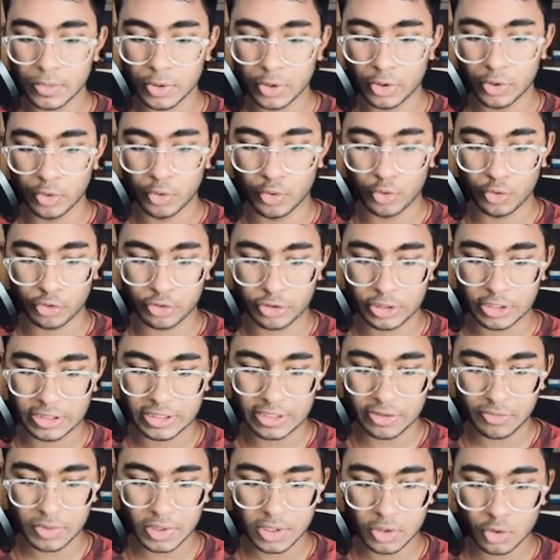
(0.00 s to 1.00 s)
Rook c
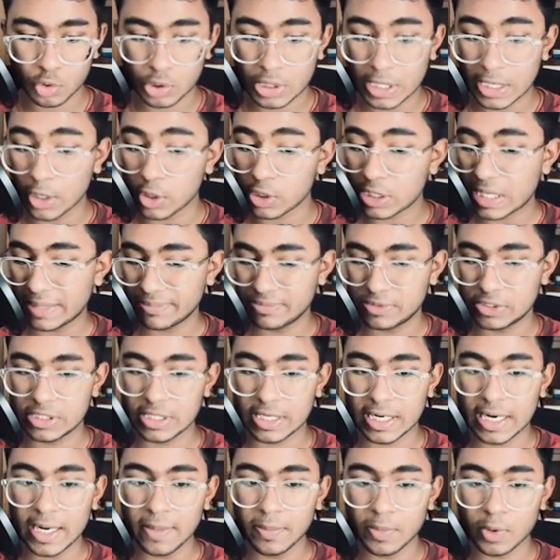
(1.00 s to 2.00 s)
seven, you cannot capture the
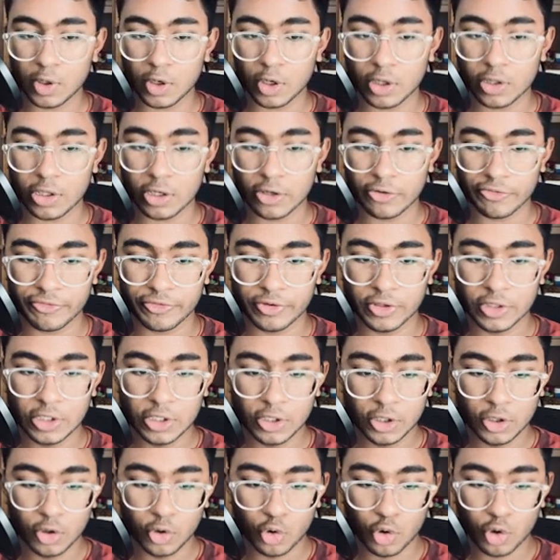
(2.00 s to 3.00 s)
knight because of
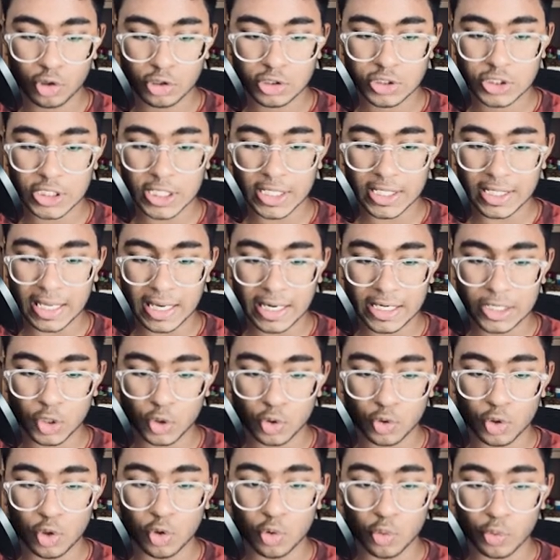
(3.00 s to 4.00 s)
rook check and you
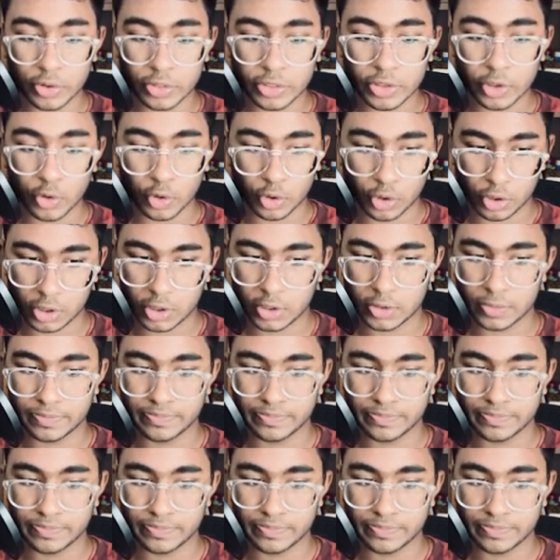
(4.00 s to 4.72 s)
will lose the rook.